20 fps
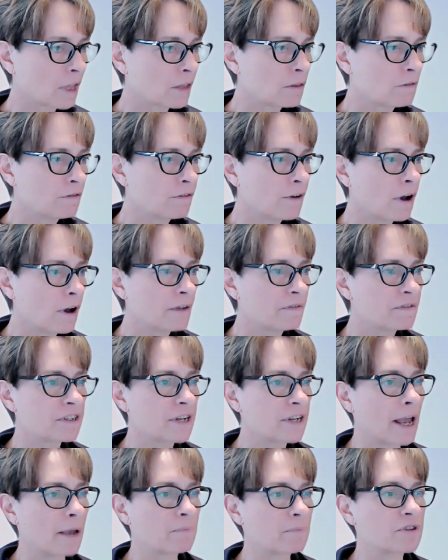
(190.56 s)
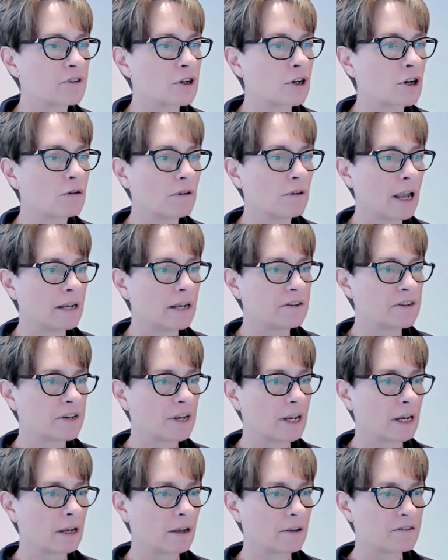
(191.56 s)
The 5 steps to
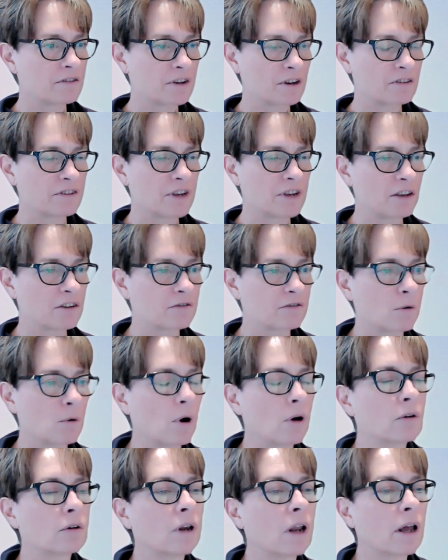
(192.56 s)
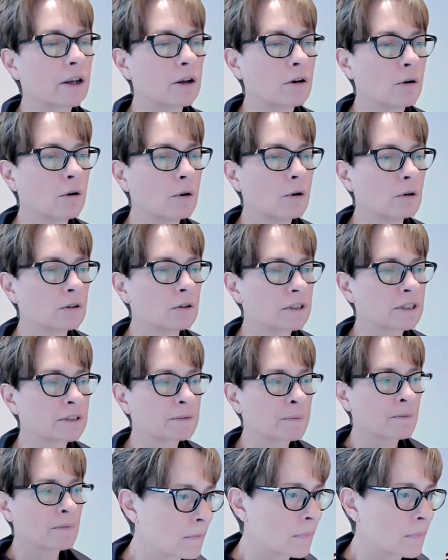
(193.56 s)
creating a successful online course.